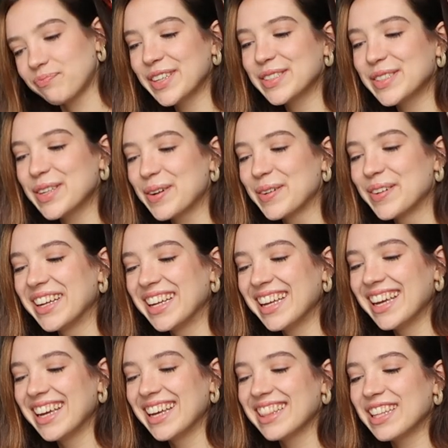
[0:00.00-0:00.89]
So,
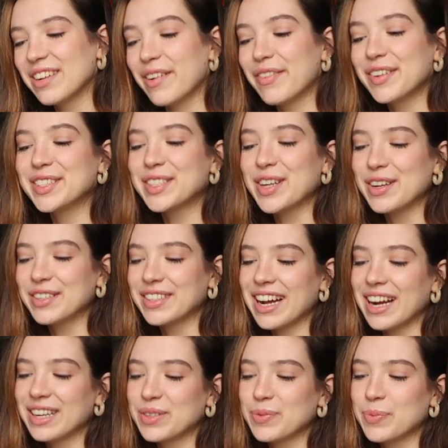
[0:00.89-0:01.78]
the reference
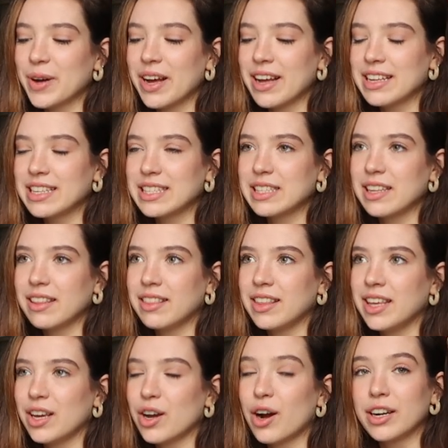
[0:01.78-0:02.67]
contact was
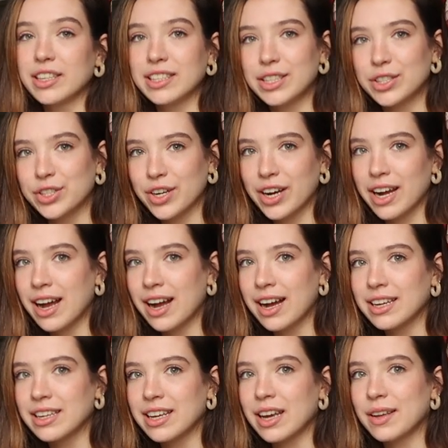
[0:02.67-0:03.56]
the art teacher I
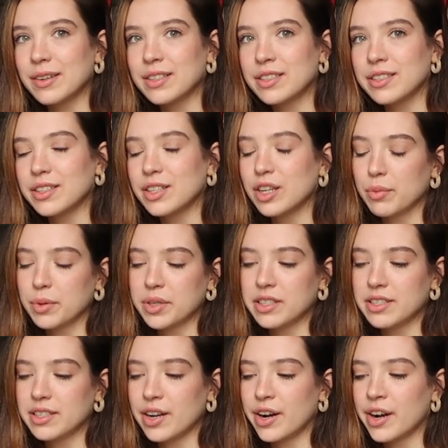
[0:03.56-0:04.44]
had at
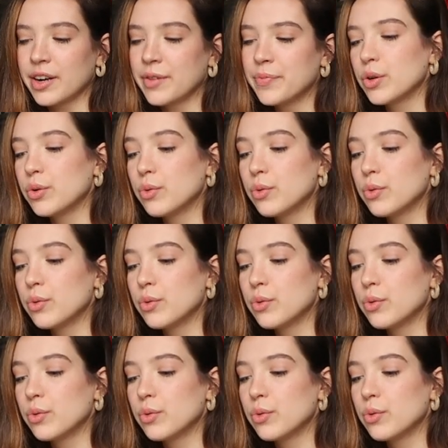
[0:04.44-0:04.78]
UWCCR,